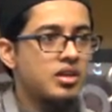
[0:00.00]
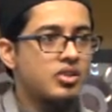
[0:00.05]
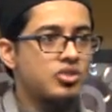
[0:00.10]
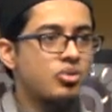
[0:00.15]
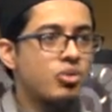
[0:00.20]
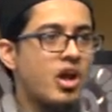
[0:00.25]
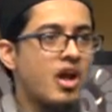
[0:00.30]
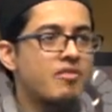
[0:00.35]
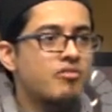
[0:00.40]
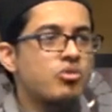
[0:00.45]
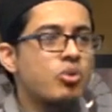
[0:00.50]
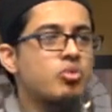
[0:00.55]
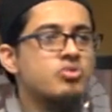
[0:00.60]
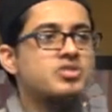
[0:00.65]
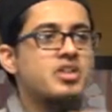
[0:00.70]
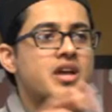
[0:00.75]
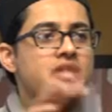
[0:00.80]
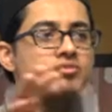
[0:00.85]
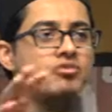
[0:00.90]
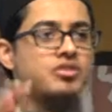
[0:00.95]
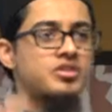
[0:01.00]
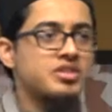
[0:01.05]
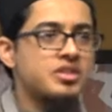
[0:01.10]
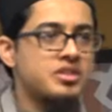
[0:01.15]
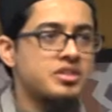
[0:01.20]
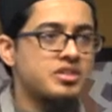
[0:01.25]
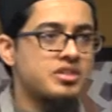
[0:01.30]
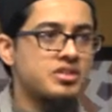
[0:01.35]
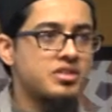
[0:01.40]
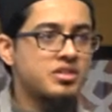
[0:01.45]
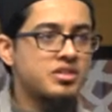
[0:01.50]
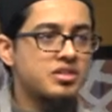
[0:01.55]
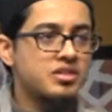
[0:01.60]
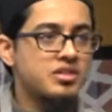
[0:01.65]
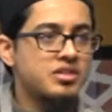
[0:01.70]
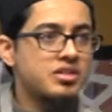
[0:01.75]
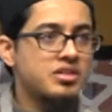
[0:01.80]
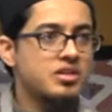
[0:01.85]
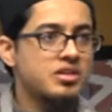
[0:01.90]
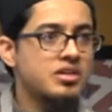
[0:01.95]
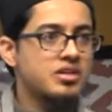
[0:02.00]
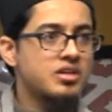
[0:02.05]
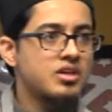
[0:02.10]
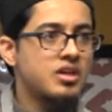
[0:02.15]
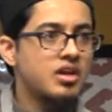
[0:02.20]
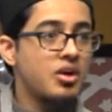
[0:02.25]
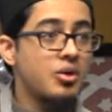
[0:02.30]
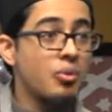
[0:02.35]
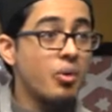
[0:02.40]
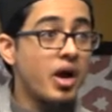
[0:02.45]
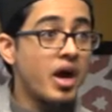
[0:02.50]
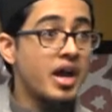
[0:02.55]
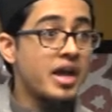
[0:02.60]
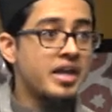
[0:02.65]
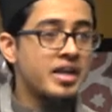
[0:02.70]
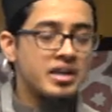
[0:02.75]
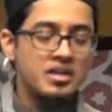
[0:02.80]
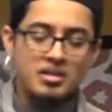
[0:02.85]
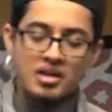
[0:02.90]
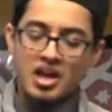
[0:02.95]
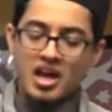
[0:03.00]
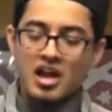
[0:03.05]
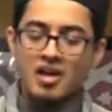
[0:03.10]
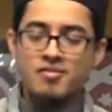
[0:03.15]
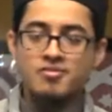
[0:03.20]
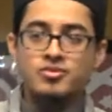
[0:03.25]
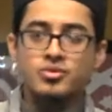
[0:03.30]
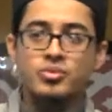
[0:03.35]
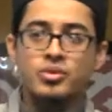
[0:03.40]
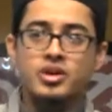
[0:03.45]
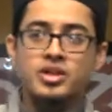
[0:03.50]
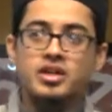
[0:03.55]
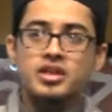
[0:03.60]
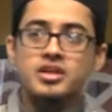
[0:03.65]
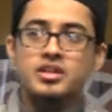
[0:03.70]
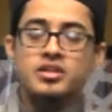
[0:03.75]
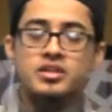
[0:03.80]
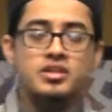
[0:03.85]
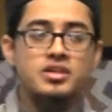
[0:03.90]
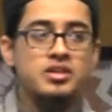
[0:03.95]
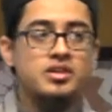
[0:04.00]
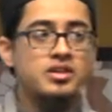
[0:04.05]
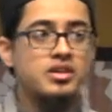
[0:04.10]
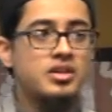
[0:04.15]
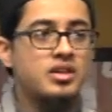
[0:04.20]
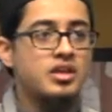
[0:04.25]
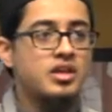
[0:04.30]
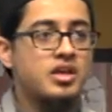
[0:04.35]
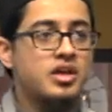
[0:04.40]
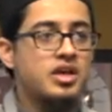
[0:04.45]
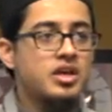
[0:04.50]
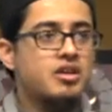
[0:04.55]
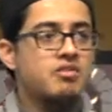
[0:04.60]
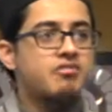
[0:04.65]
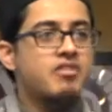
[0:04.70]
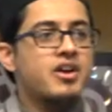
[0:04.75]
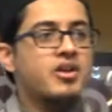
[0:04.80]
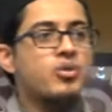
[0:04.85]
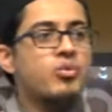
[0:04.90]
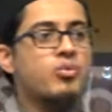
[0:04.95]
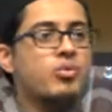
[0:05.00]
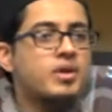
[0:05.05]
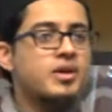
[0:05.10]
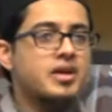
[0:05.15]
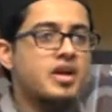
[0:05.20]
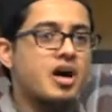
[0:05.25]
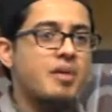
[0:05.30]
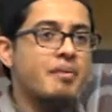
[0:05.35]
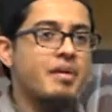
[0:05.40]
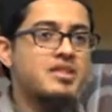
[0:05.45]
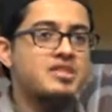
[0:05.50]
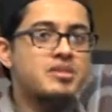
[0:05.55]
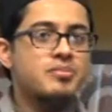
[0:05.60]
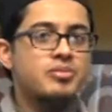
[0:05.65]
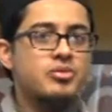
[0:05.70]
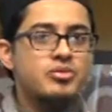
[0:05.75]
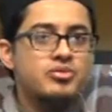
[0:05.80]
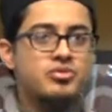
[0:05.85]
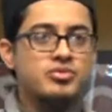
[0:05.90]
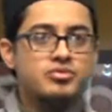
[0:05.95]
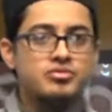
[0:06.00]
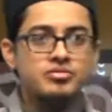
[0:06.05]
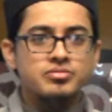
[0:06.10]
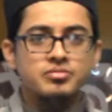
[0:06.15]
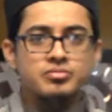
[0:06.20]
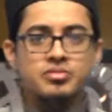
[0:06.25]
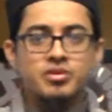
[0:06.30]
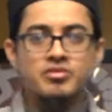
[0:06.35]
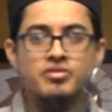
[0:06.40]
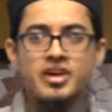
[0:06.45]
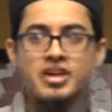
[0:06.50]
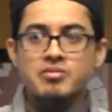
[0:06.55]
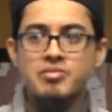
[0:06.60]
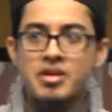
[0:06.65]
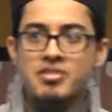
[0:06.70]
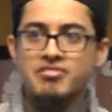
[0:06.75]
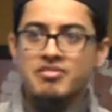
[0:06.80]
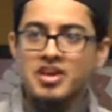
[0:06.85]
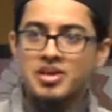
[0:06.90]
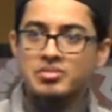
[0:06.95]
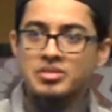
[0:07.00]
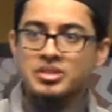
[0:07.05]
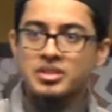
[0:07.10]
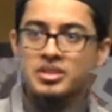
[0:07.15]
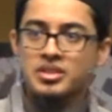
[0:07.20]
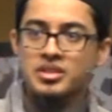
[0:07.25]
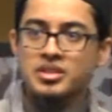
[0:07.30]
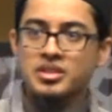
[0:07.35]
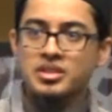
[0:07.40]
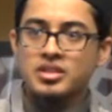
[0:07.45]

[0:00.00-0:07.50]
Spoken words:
You have no time for deen. Why? I have to work. If I don't work, how am I supposed to provide my family?